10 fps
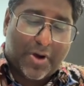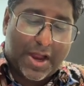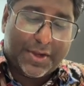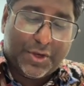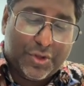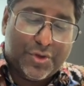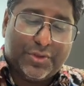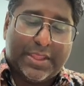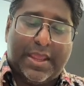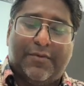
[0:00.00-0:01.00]
one do
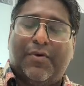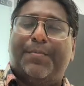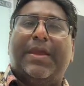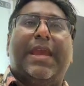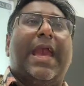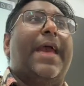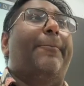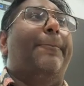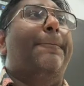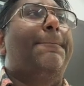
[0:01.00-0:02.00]
you think will be M?